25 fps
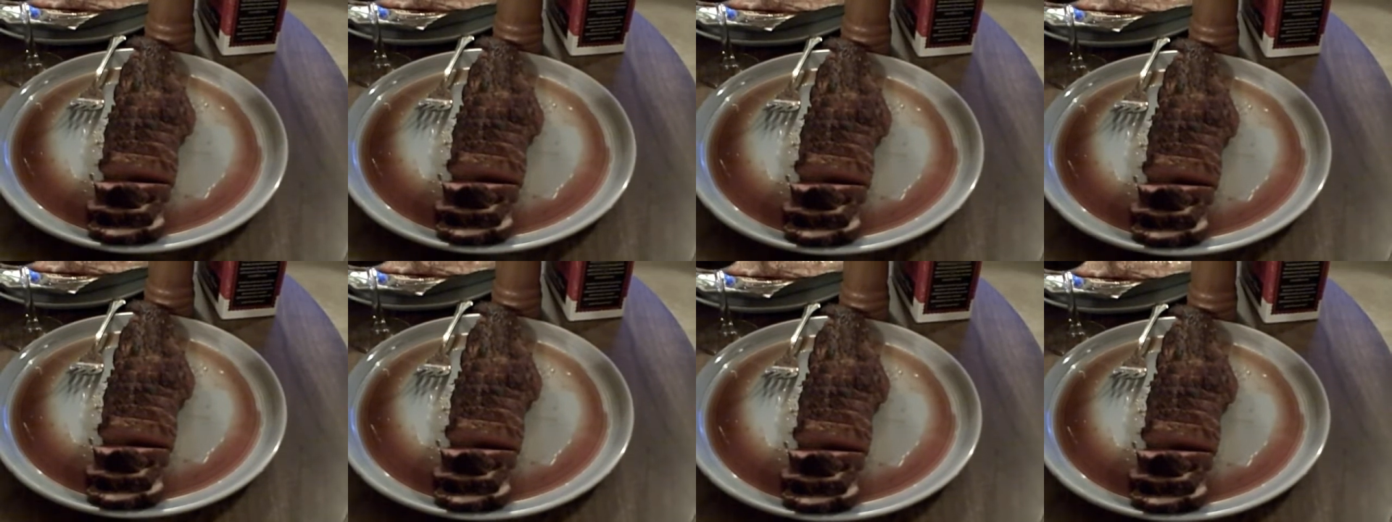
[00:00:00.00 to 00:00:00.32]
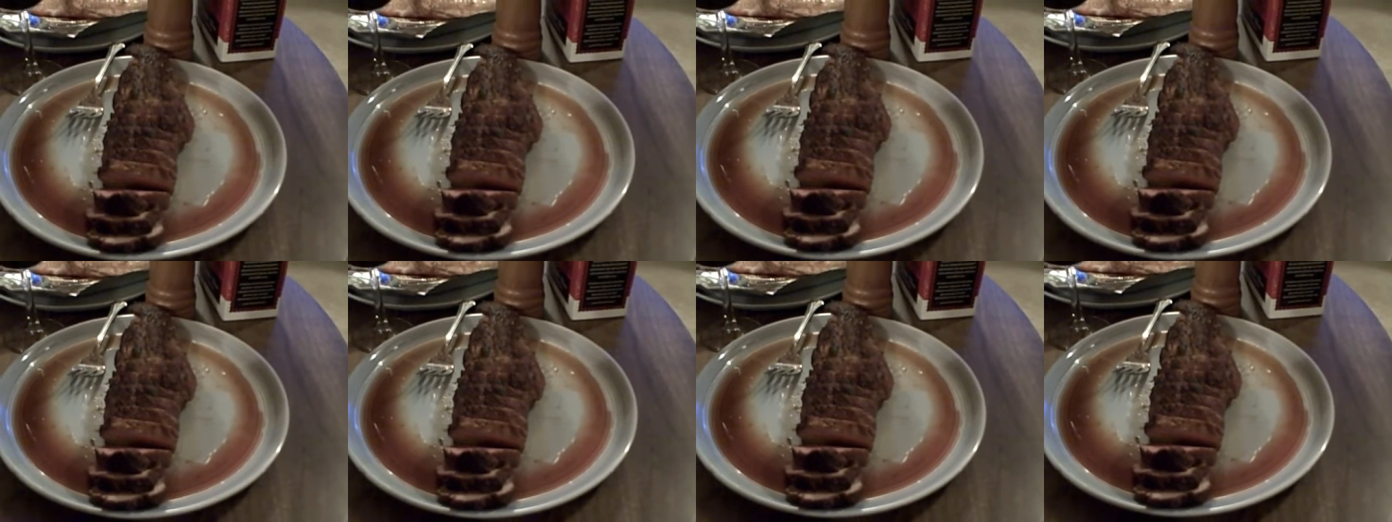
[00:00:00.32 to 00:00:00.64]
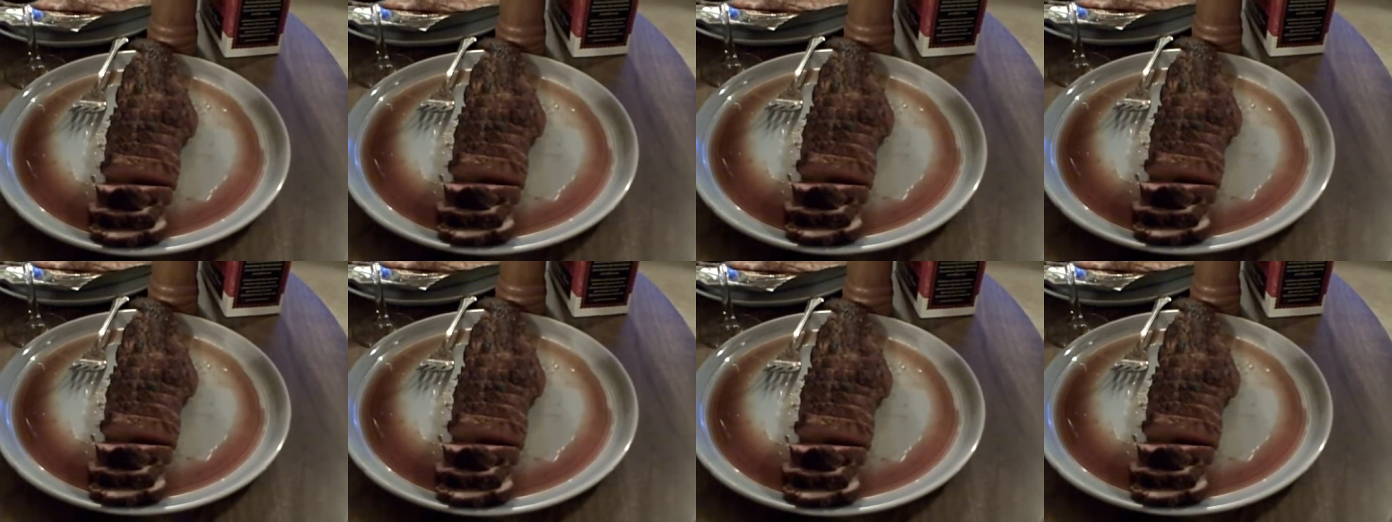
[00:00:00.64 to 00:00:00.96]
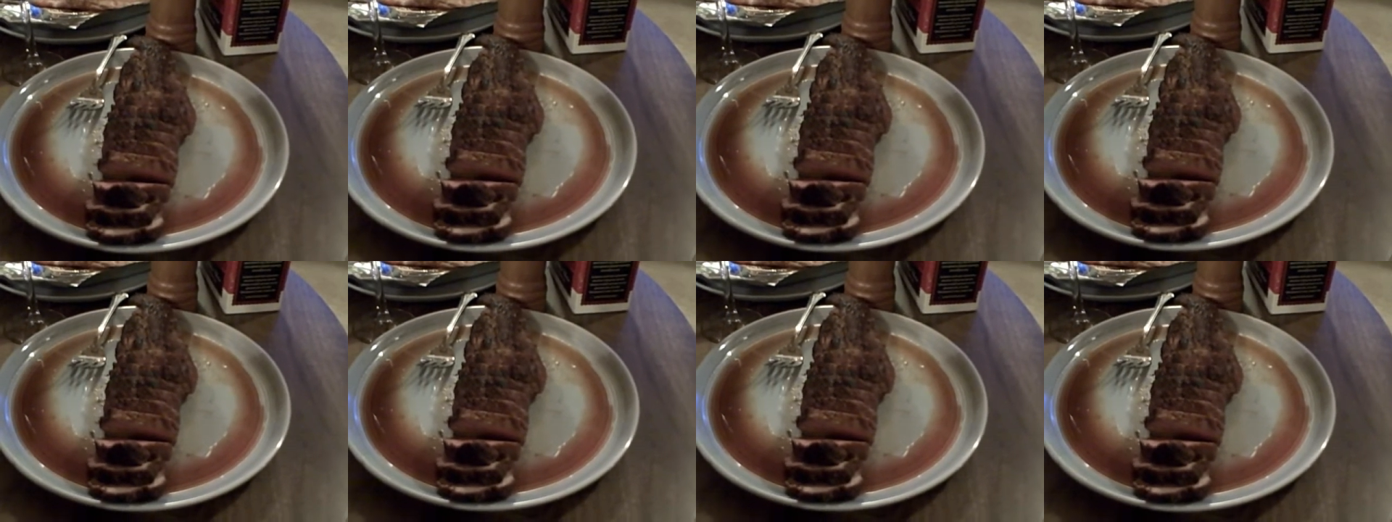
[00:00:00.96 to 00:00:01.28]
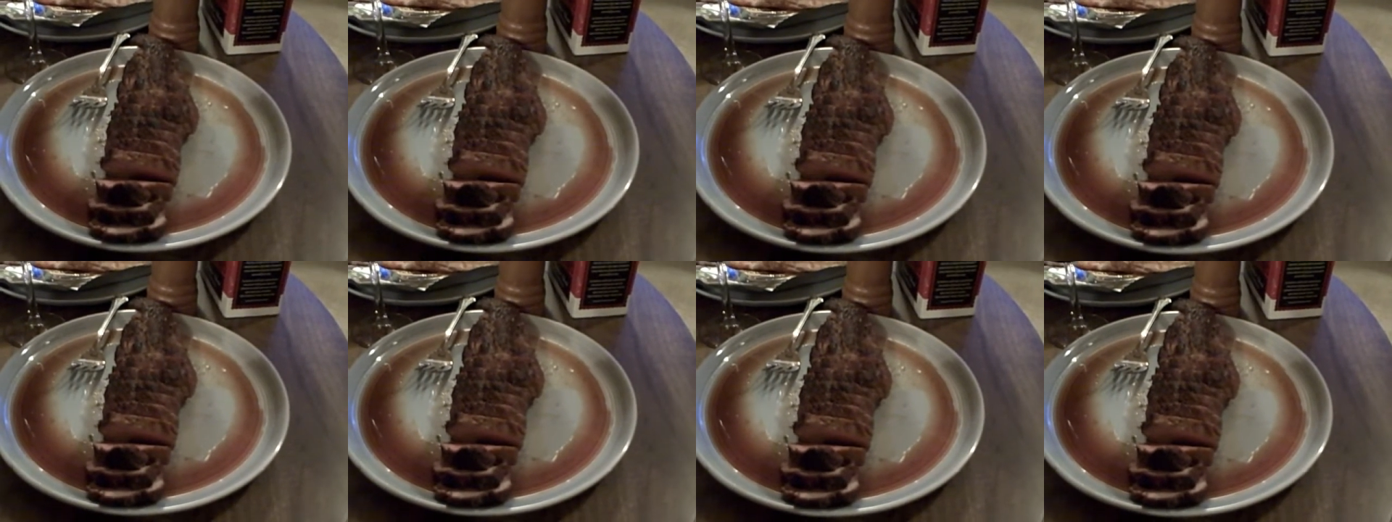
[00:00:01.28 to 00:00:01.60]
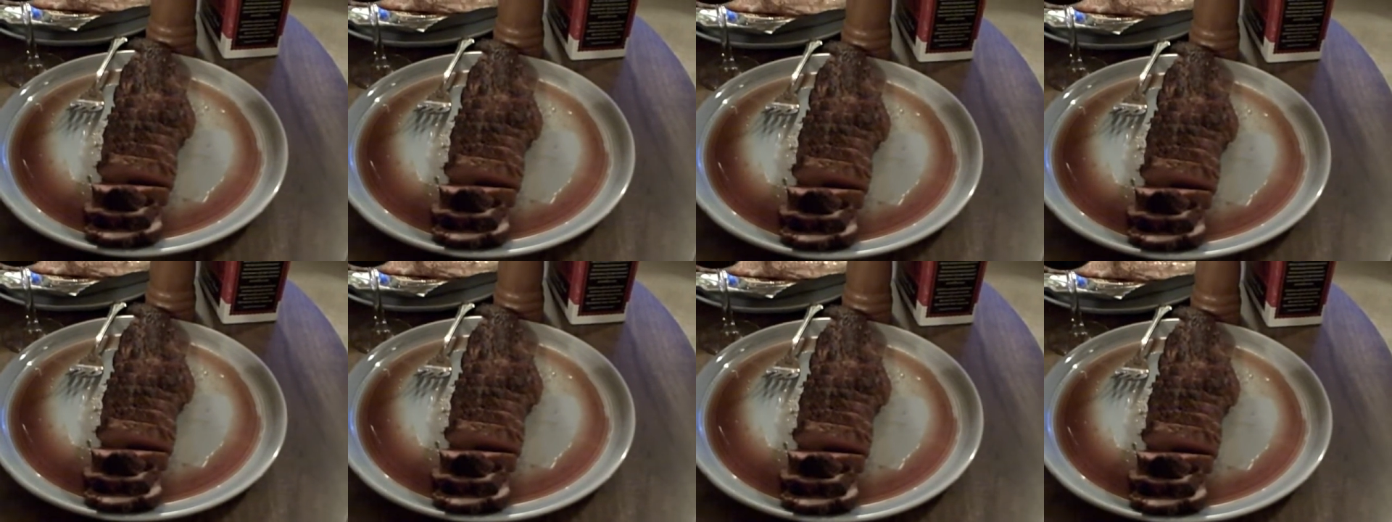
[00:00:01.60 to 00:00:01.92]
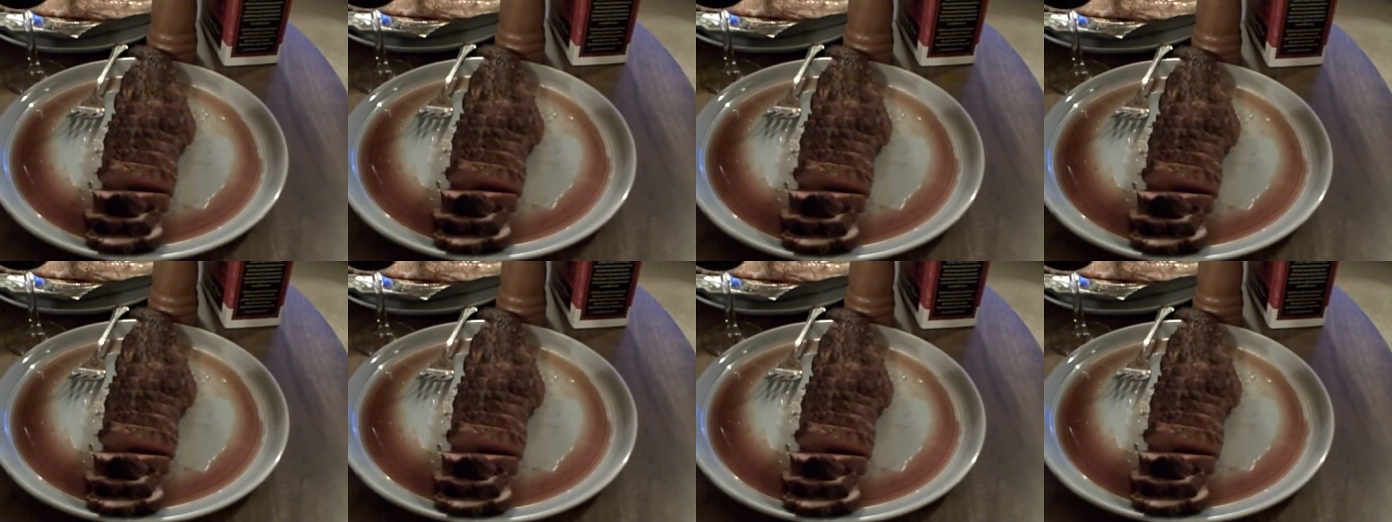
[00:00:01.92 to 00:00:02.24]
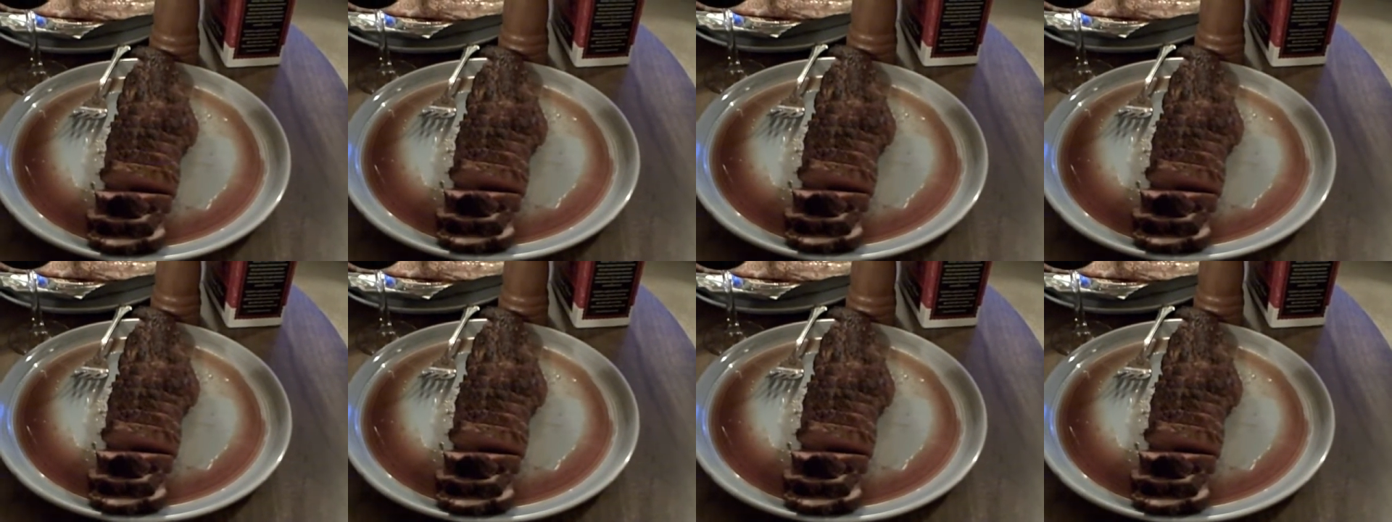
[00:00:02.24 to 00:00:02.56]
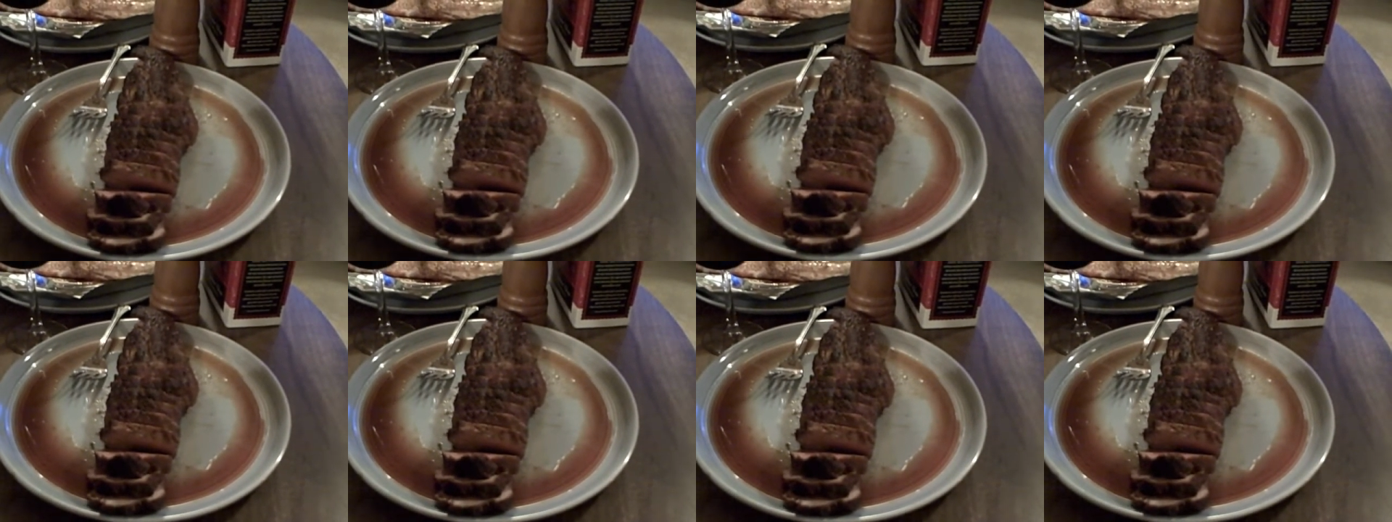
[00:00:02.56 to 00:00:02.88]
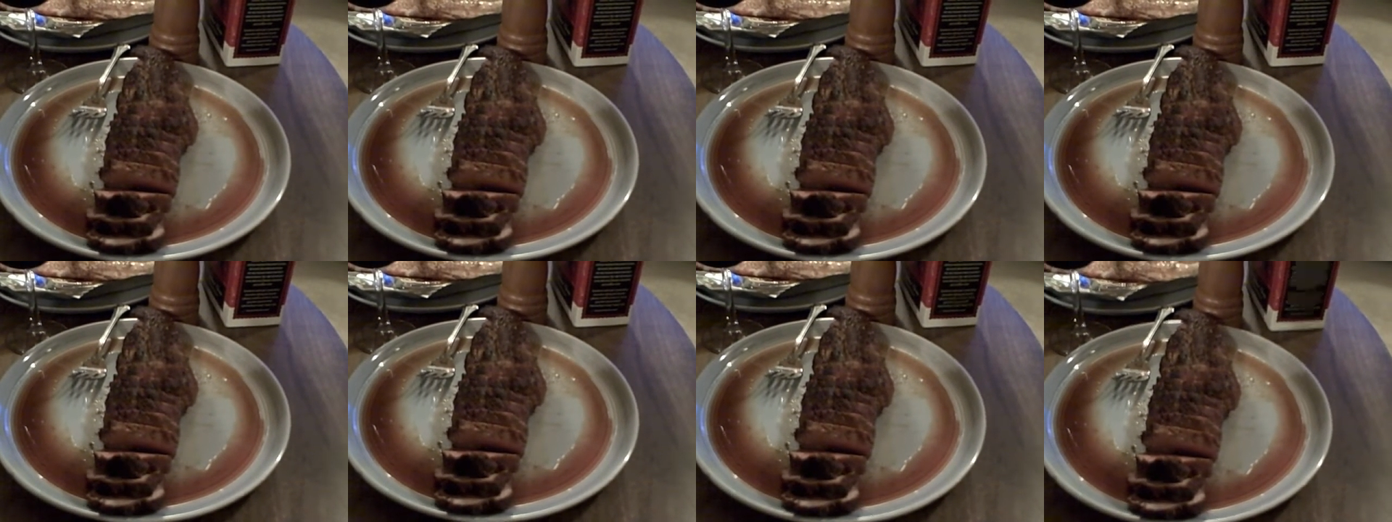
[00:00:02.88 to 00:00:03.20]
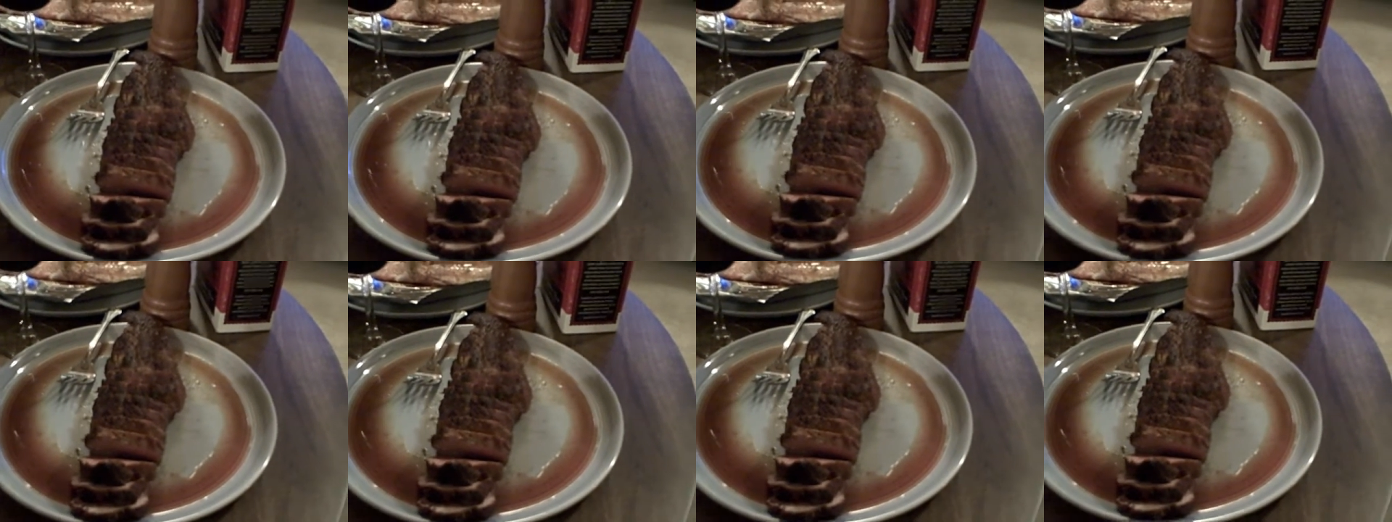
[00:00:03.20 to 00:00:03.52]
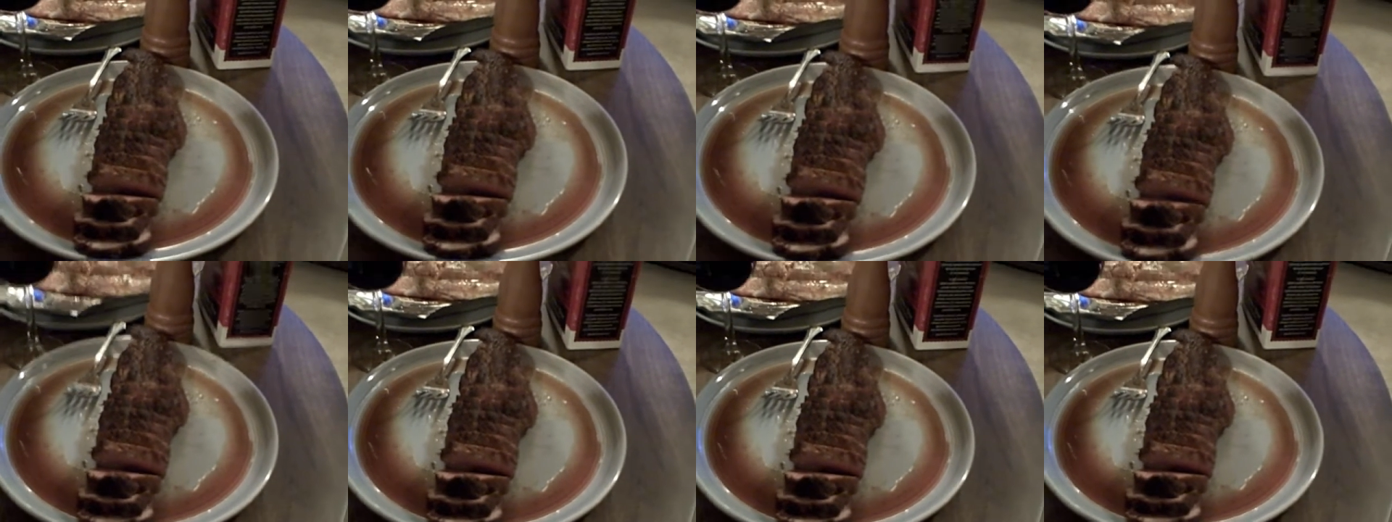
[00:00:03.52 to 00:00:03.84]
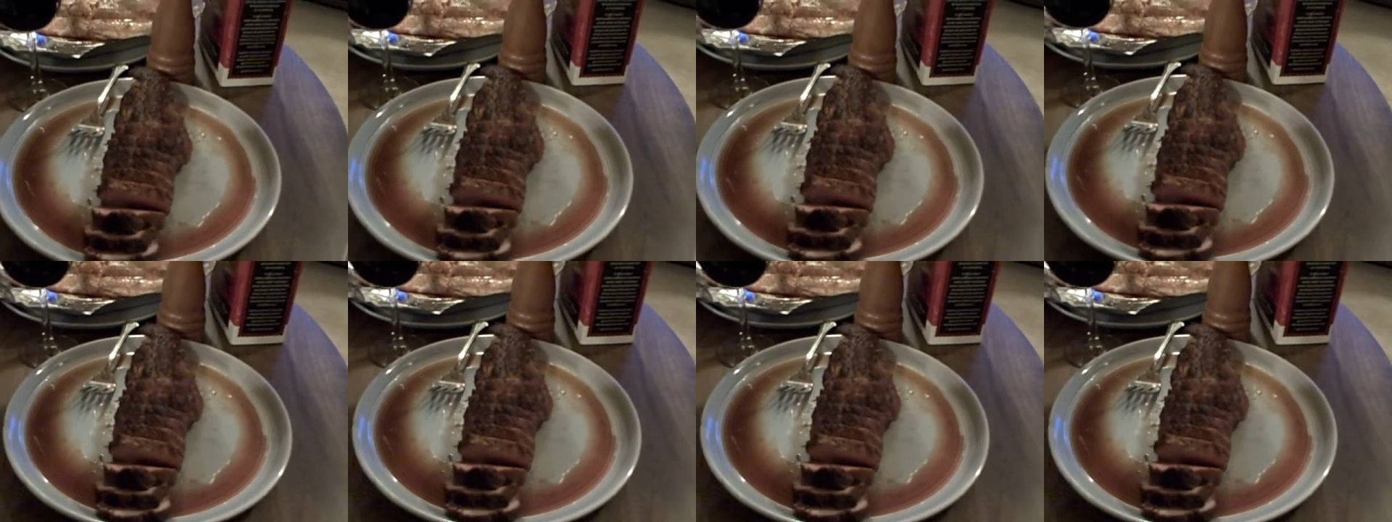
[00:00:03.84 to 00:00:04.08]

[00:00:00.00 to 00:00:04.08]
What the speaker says: No face is visible, so there are no lips to read.